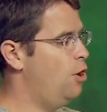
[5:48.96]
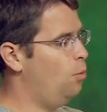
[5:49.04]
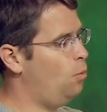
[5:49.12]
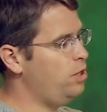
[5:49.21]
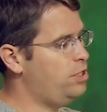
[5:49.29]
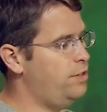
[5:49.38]

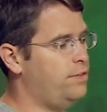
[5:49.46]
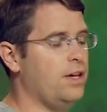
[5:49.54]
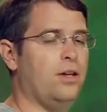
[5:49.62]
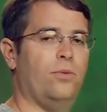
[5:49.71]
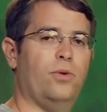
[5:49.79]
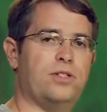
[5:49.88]
Once you've
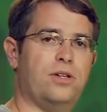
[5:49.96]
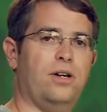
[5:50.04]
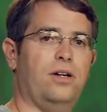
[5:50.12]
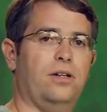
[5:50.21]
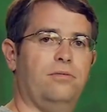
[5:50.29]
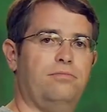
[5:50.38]
done what's
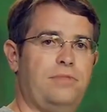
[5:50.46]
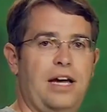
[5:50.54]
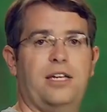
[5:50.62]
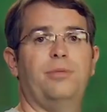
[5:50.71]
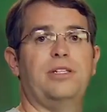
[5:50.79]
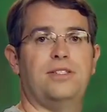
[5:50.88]
called
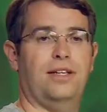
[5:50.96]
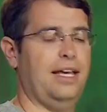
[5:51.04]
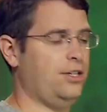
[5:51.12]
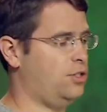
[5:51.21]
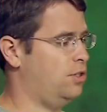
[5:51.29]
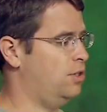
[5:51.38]
document
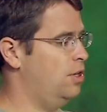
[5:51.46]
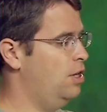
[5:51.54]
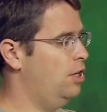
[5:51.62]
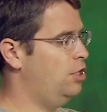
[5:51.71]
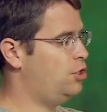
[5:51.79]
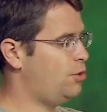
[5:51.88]
selection,
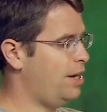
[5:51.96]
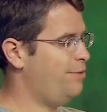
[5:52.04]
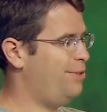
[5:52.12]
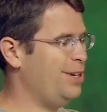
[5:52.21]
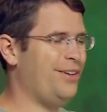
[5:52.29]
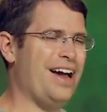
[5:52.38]
you try to
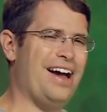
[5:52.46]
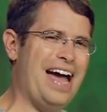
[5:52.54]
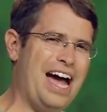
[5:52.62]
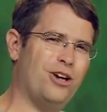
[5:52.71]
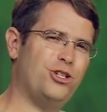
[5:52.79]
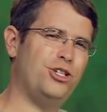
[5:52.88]
figure out
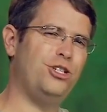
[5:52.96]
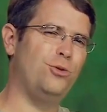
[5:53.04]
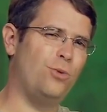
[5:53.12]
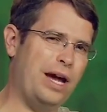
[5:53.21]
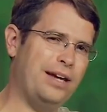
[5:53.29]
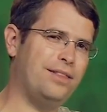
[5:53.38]
how should you
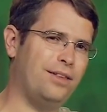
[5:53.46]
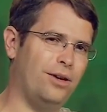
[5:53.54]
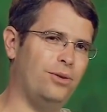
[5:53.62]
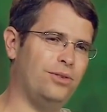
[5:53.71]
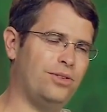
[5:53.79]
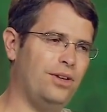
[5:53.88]
rank
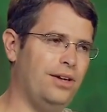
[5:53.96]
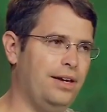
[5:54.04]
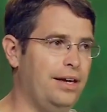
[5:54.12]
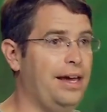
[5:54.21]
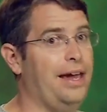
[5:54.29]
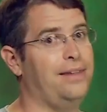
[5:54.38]
those.
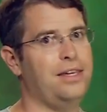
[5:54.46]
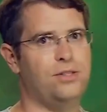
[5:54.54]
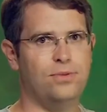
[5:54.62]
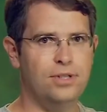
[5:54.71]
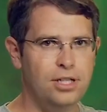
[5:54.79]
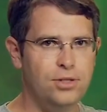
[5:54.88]
And
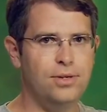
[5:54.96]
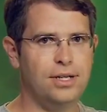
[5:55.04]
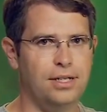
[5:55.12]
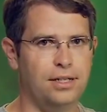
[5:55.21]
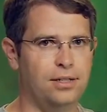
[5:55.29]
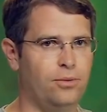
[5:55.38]
that's really
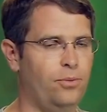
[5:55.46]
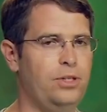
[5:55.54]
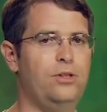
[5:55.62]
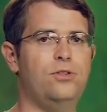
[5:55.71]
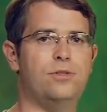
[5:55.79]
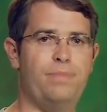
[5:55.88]
tricky. We
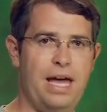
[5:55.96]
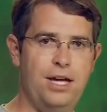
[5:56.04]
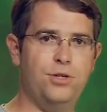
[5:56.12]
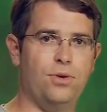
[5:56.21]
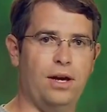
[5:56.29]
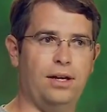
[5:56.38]
use
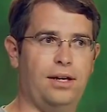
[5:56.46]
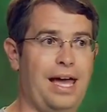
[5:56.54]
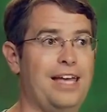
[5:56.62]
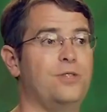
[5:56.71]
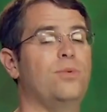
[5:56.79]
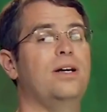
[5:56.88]
PageRank
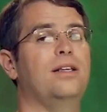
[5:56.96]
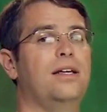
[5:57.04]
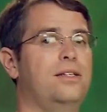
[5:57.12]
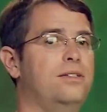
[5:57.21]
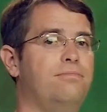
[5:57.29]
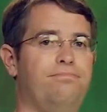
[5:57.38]
as well
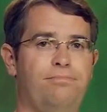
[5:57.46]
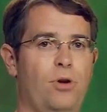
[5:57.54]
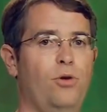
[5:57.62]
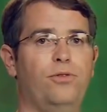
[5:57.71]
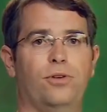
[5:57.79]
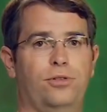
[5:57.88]
as
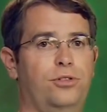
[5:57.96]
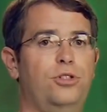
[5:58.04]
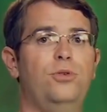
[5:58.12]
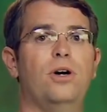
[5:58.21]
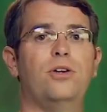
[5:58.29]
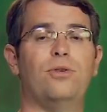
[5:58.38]
over
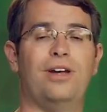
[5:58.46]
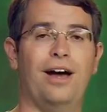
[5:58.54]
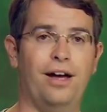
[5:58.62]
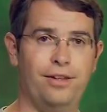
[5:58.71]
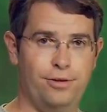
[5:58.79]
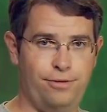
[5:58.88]
200
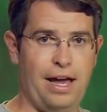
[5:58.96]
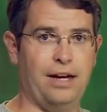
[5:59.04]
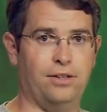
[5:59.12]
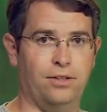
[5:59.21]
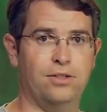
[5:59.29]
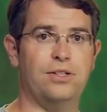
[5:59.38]
other
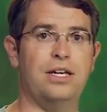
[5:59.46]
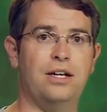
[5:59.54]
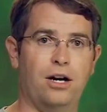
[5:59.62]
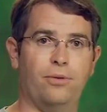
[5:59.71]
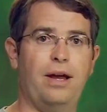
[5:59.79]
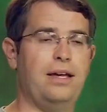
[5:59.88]
factors in
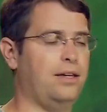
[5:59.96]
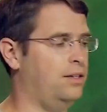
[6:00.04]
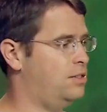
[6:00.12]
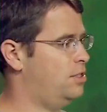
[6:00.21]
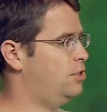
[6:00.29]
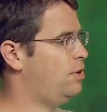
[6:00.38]
our
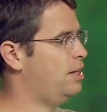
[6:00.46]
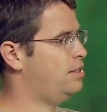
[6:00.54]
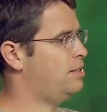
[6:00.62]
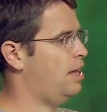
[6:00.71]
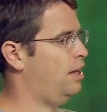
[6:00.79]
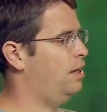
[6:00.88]
rankings to try to
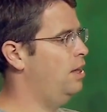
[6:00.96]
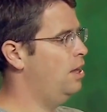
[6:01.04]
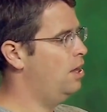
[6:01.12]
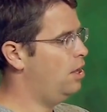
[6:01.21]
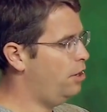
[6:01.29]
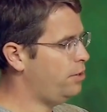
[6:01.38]
say,
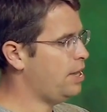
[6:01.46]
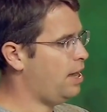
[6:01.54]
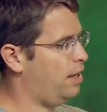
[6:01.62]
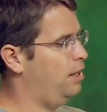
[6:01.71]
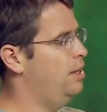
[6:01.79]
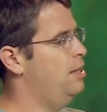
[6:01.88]

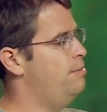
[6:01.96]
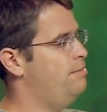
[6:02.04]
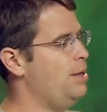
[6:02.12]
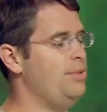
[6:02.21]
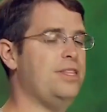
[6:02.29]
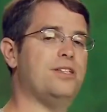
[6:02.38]
okay,
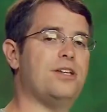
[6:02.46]
maybe this